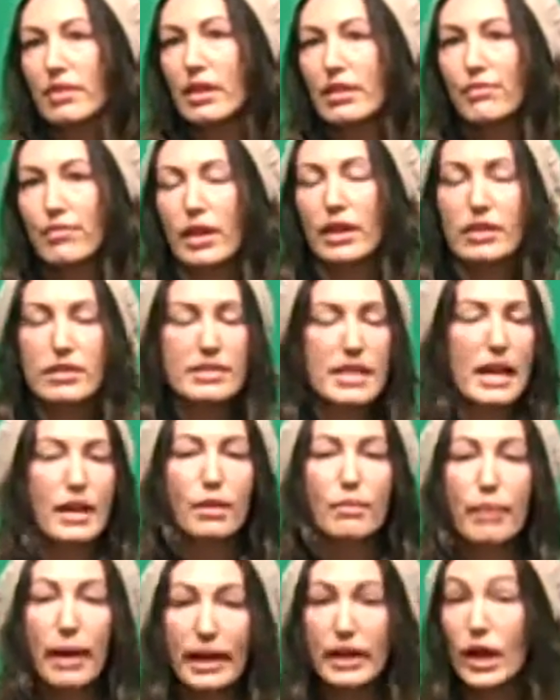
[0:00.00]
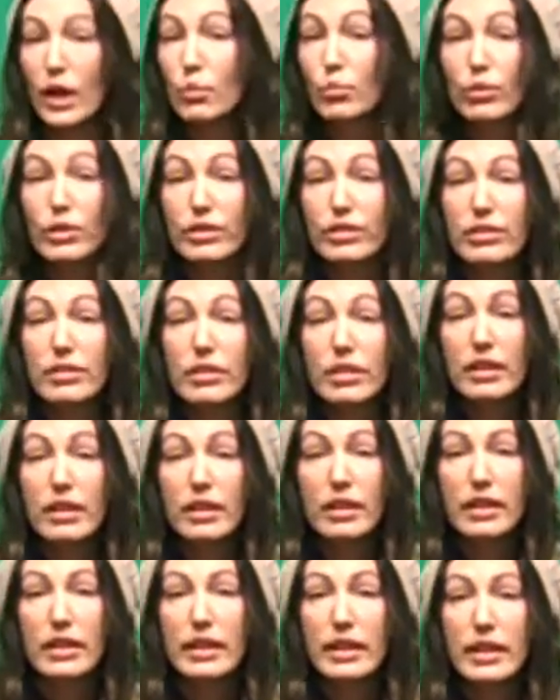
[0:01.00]
if I could take it back, I would.
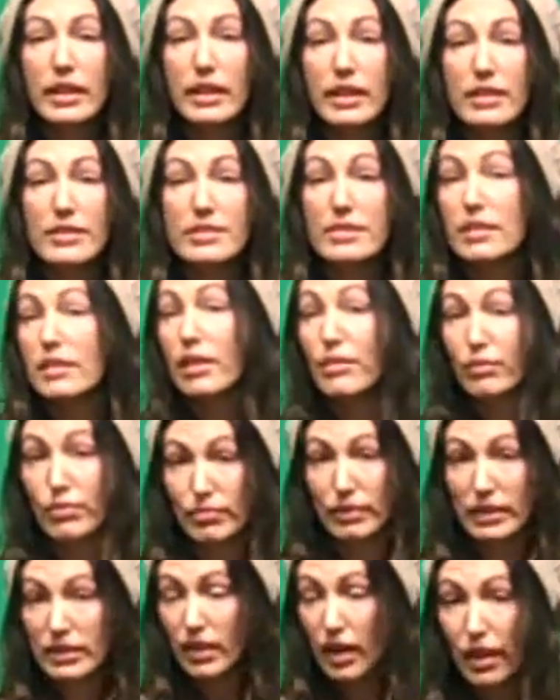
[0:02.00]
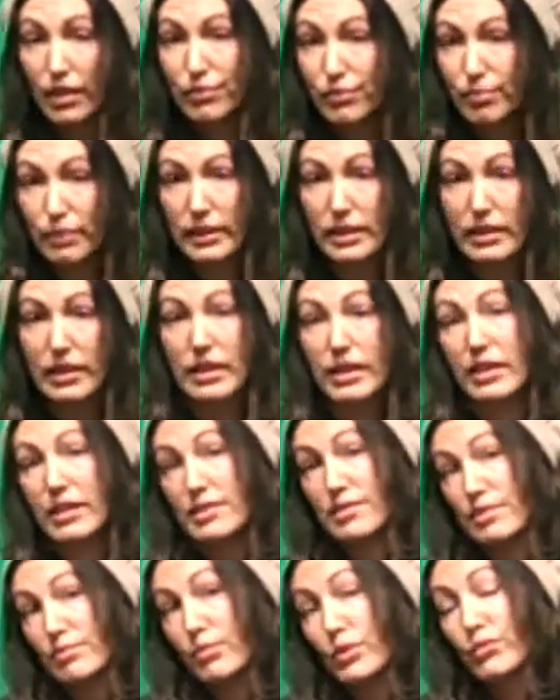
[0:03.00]
He is the love of my life, but
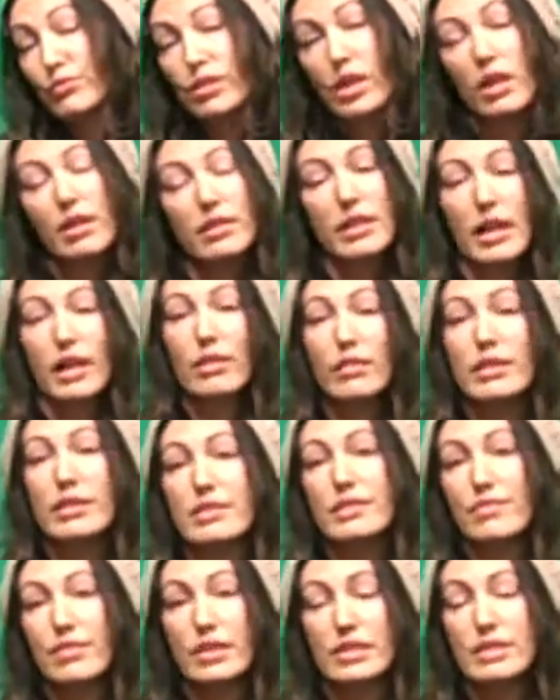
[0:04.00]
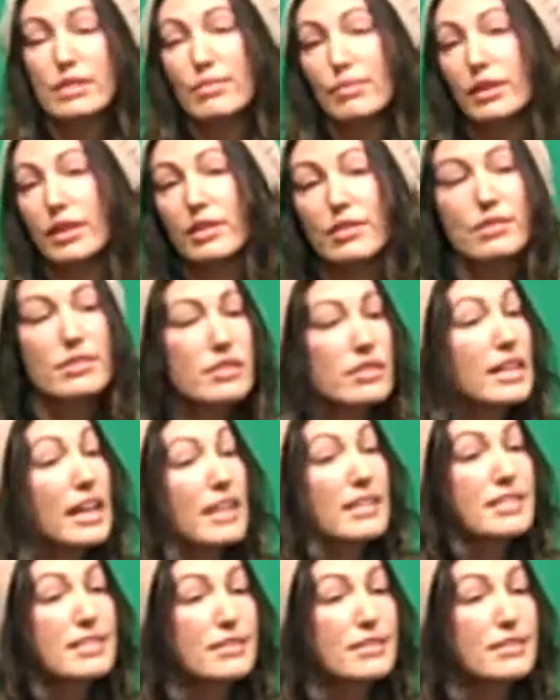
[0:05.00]
he's moved on now. He's found someone else. Yes.